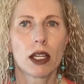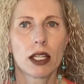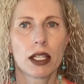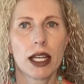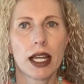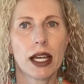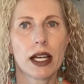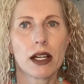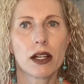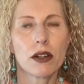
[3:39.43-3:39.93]

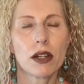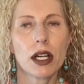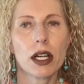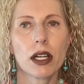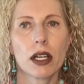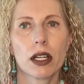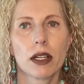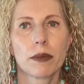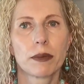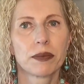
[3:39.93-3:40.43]
Now,
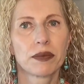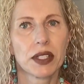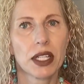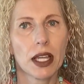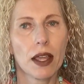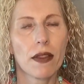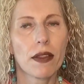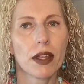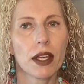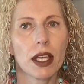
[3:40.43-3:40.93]

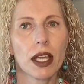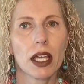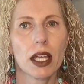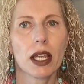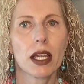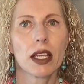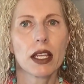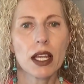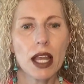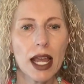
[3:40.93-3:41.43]

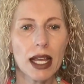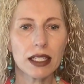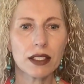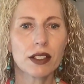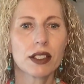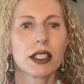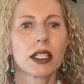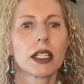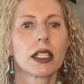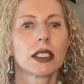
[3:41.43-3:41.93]
the
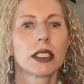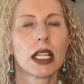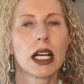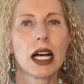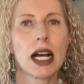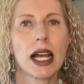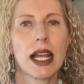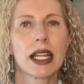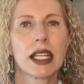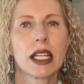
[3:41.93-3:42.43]
next
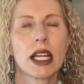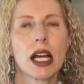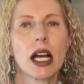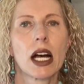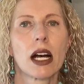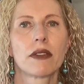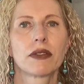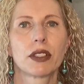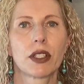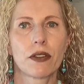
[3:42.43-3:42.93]
line
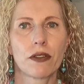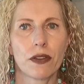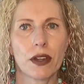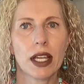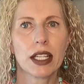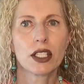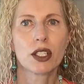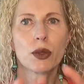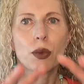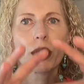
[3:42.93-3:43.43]
of
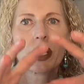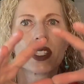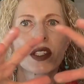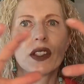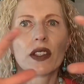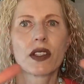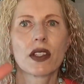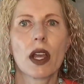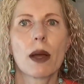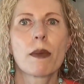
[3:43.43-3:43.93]
defense when
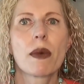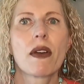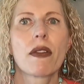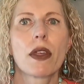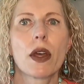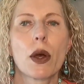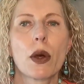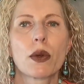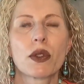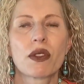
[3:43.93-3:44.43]
some of
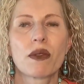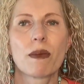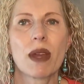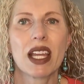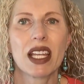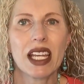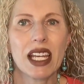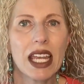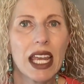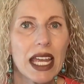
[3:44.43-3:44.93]
those
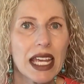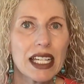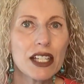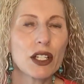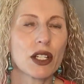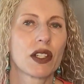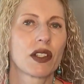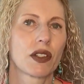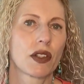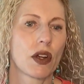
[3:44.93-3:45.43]

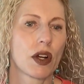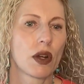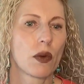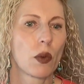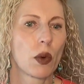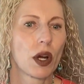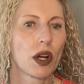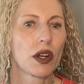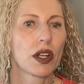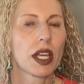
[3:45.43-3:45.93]
medications aren't
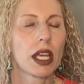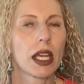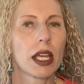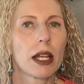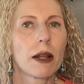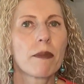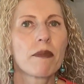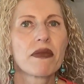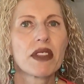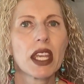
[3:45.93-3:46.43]

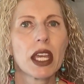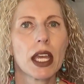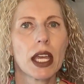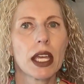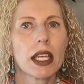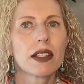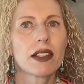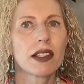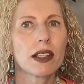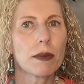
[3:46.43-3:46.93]
working
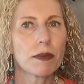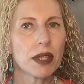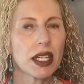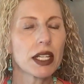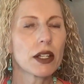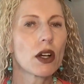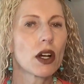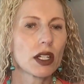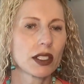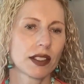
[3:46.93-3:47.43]
is something
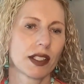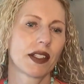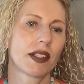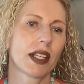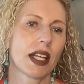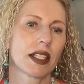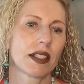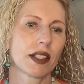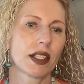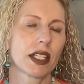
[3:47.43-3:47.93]
called
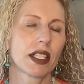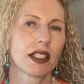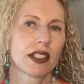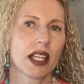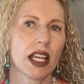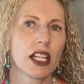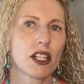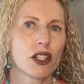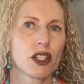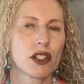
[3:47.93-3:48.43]

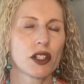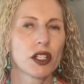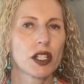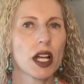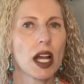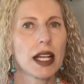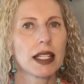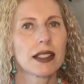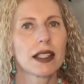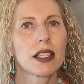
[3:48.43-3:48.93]
desensitization
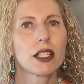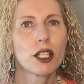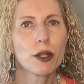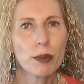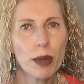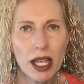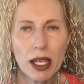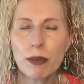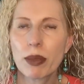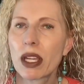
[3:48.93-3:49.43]
shots. And there
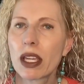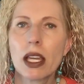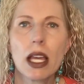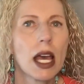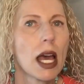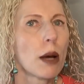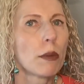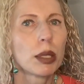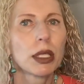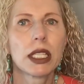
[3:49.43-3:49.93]
may be
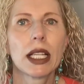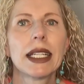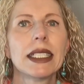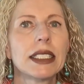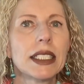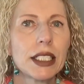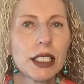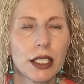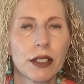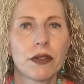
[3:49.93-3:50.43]

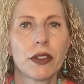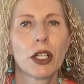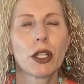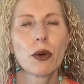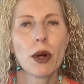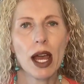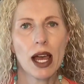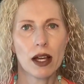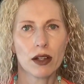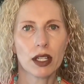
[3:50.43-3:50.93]
plenty of you
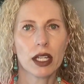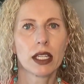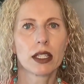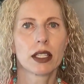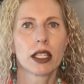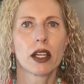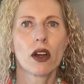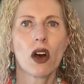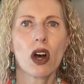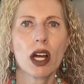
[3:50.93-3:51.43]
out in
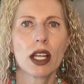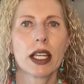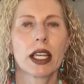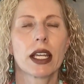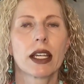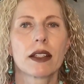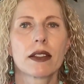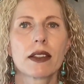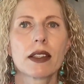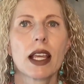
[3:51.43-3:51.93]
the
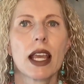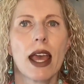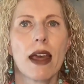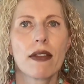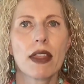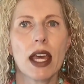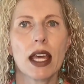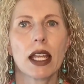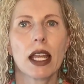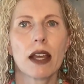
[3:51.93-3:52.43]
audience
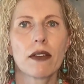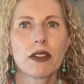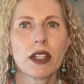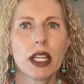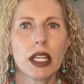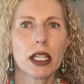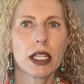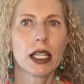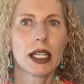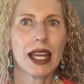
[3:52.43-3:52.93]
that have
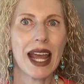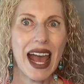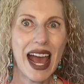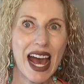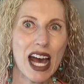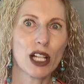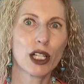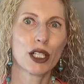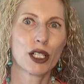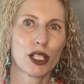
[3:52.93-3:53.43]
needed
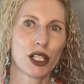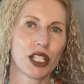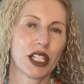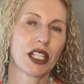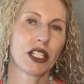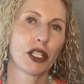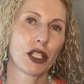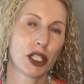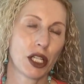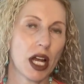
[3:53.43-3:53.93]
allergy
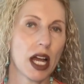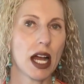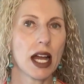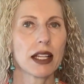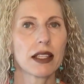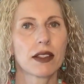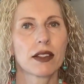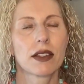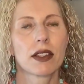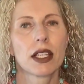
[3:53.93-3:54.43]

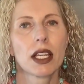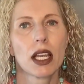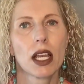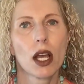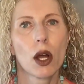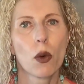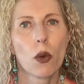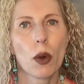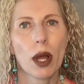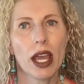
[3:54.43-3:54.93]
shots
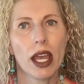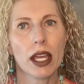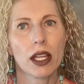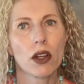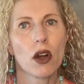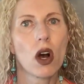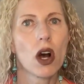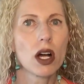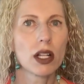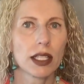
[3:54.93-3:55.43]
when
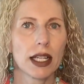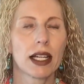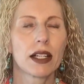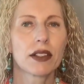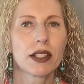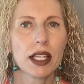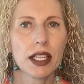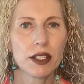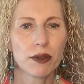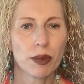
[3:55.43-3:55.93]
all
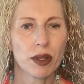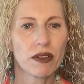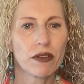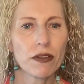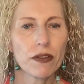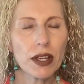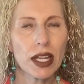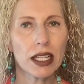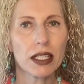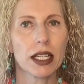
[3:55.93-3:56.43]
else has been
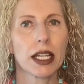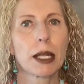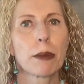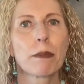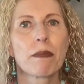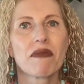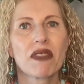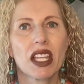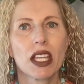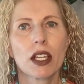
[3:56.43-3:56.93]
failing.
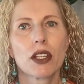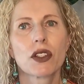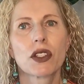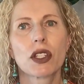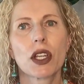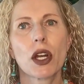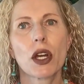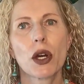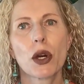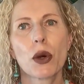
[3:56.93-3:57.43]

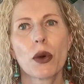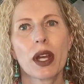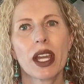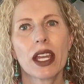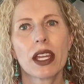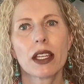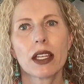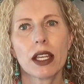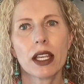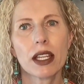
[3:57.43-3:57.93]
So
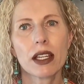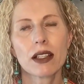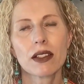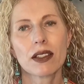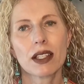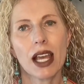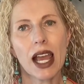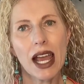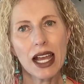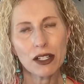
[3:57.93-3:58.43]
it is
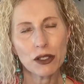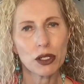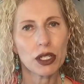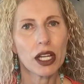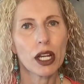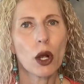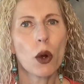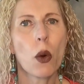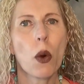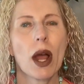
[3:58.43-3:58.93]
actually
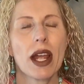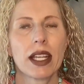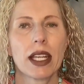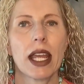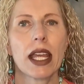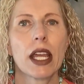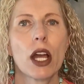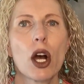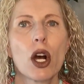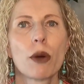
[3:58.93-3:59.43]
quite
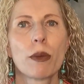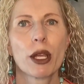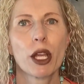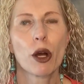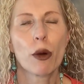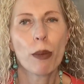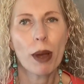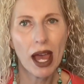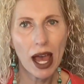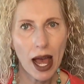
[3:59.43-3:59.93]
a
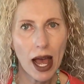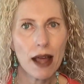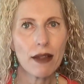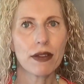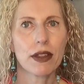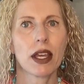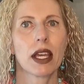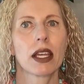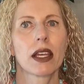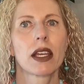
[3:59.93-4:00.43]

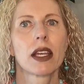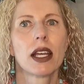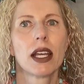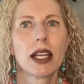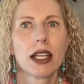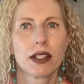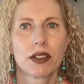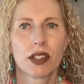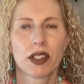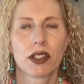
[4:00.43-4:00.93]
homeopathic
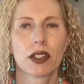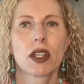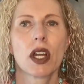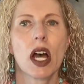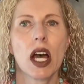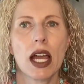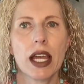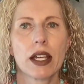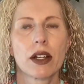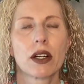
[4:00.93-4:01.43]

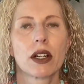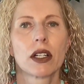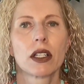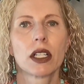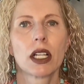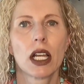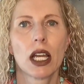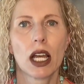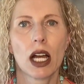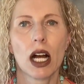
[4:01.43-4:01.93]

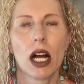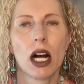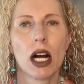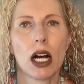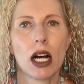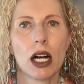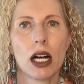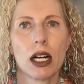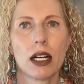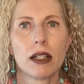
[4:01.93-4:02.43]
style
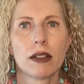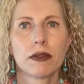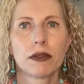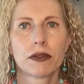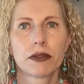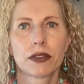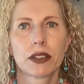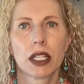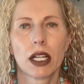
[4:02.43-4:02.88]
of